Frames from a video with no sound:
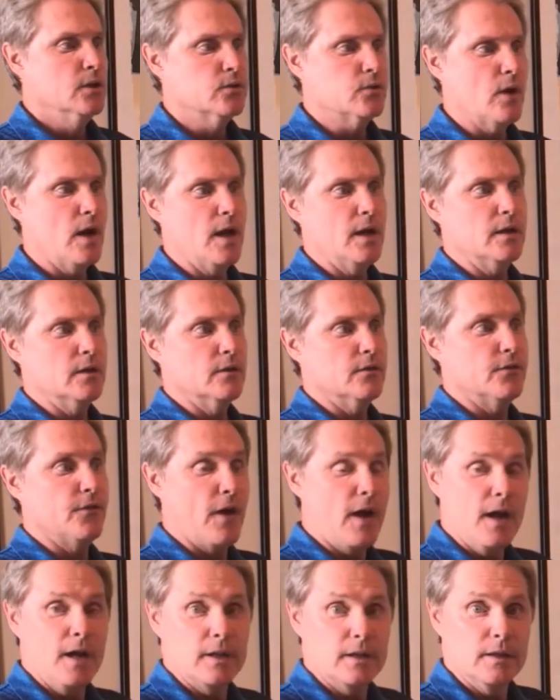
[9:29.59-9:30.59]
trying to
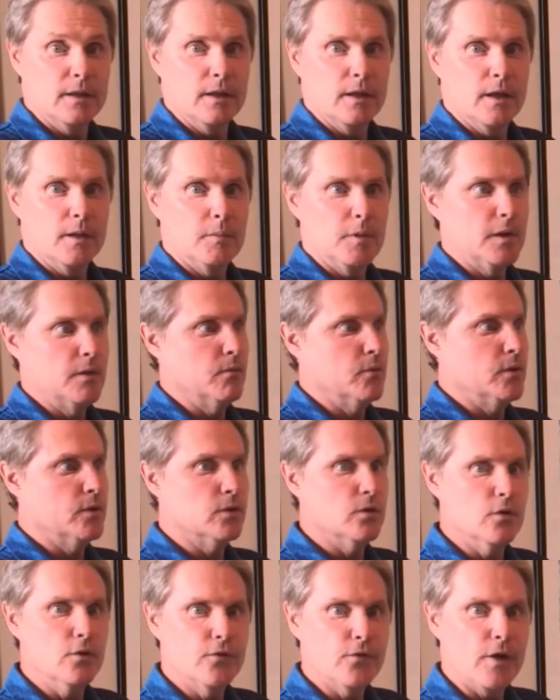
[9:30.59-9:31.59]
find them, and then
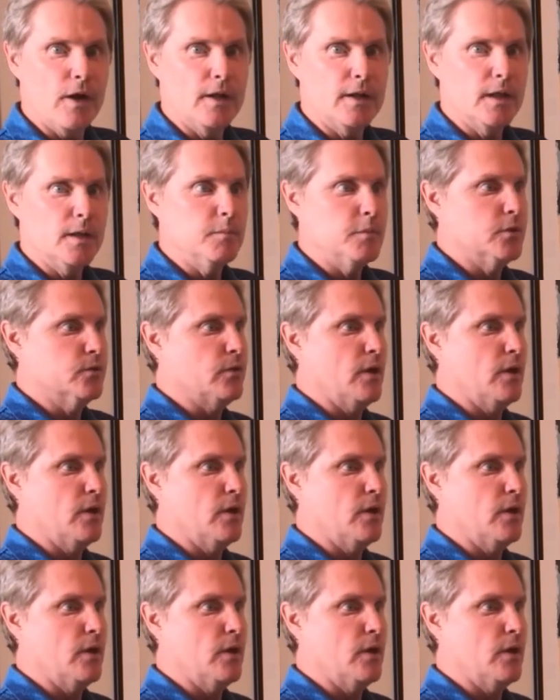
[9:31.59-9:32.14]
when you do find them,